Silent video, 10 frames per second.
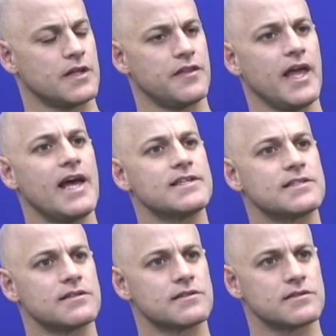the
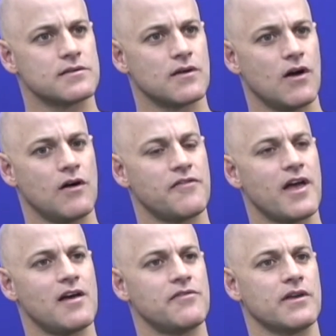essence of
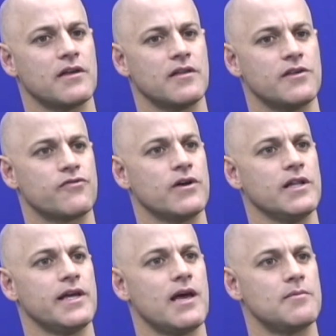having an
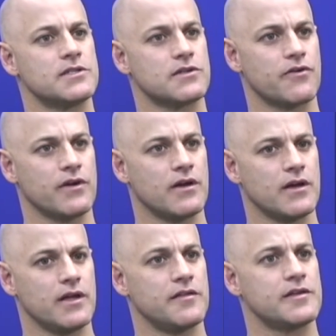Israeli emissary
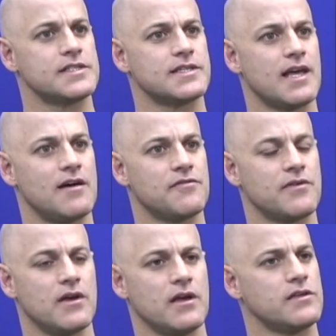in the staff
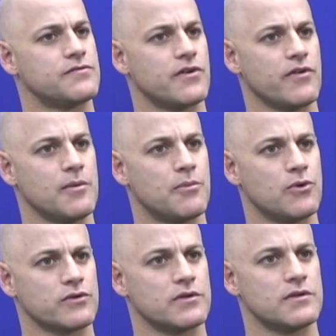is very
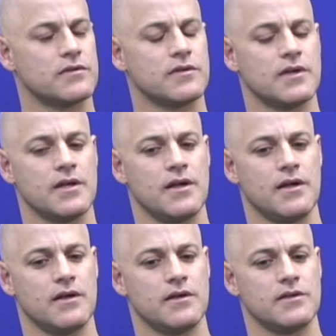important.
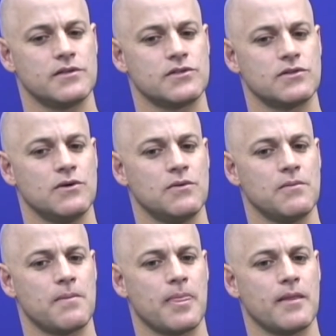So
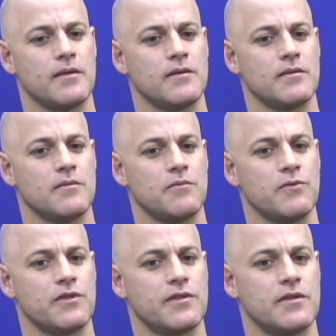
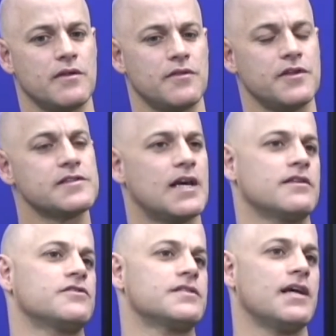with this
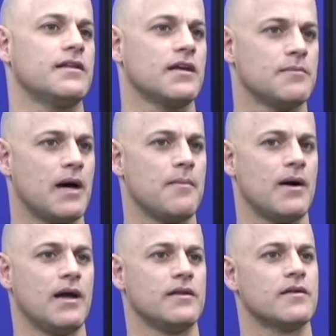understanding in my
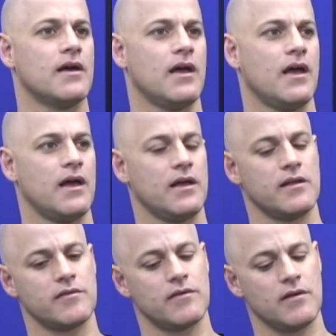mind
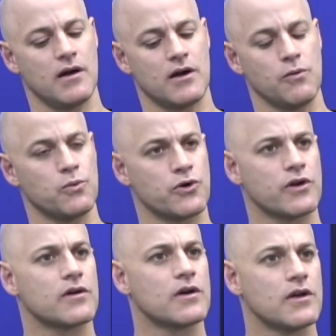and our
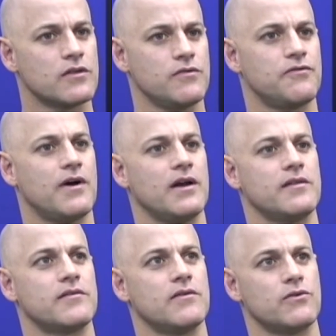work to
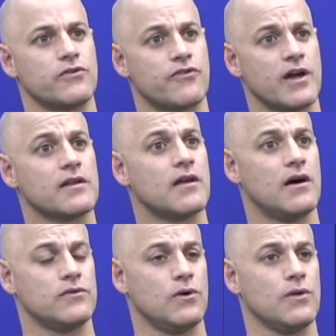find or track
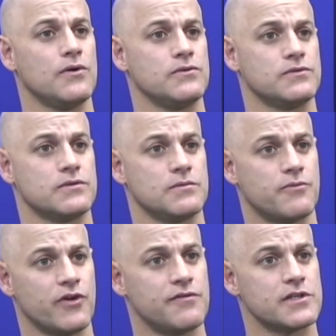down all those
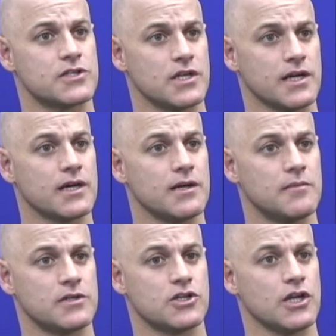previous shlichim
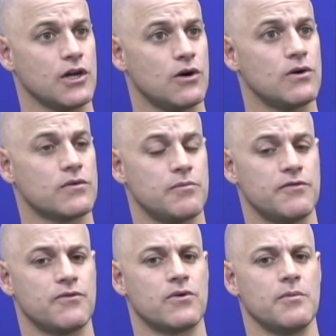and shlichot
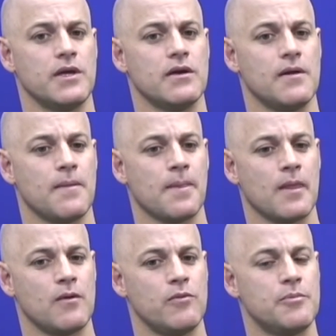before me,
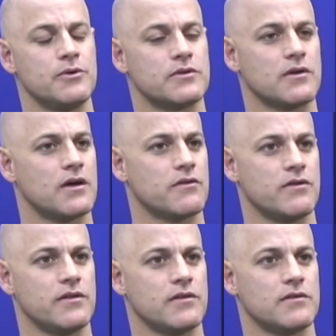we put together
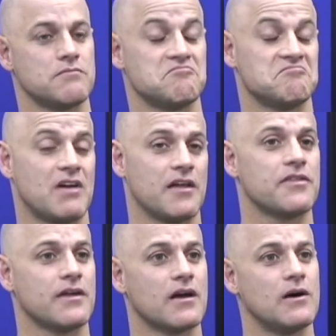an, I
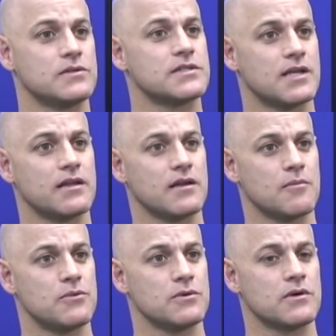think, outstanding
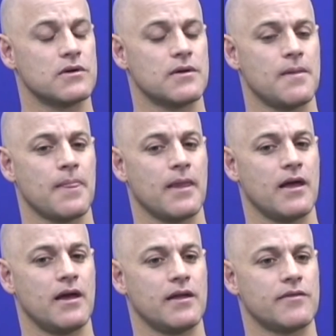book.
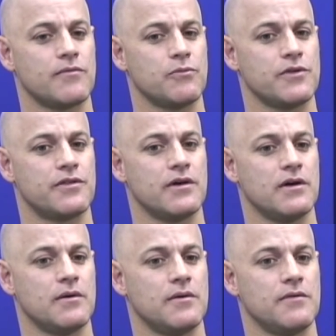And with
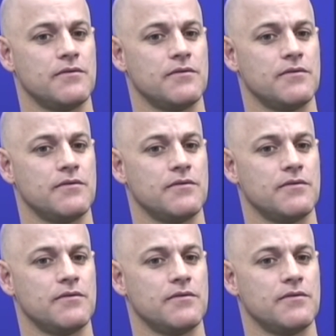a